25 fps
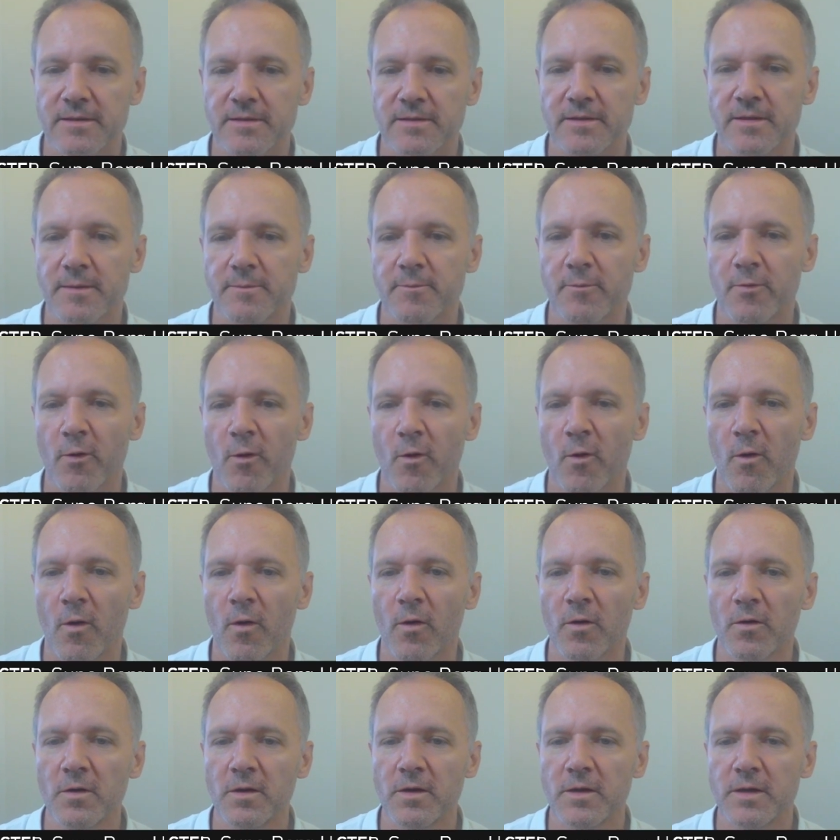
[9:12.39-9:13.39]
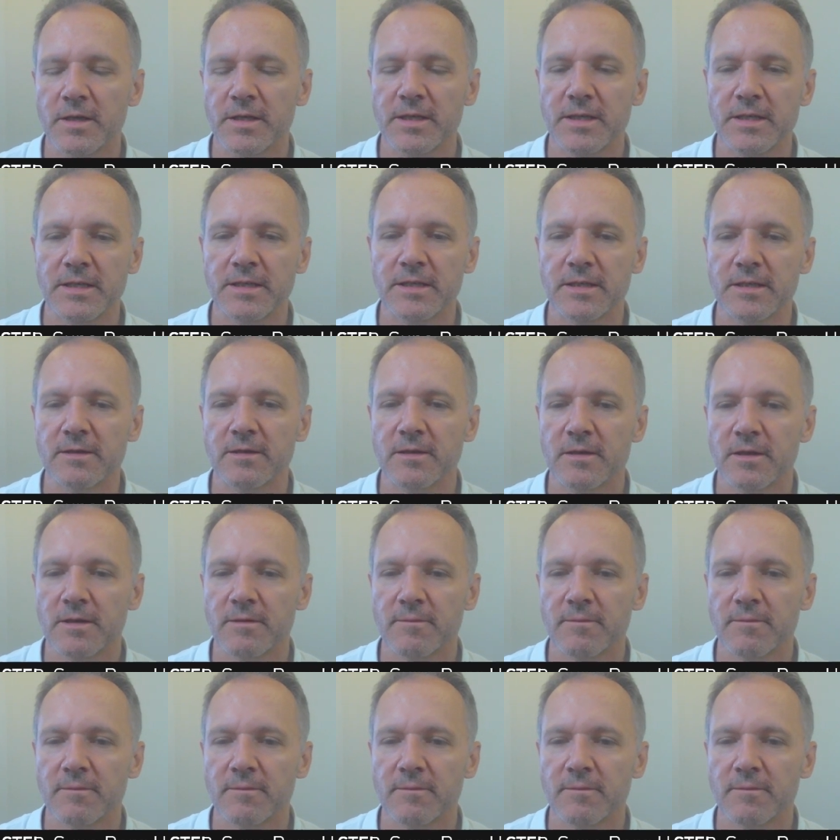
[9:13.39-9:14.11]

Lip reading: the pawn here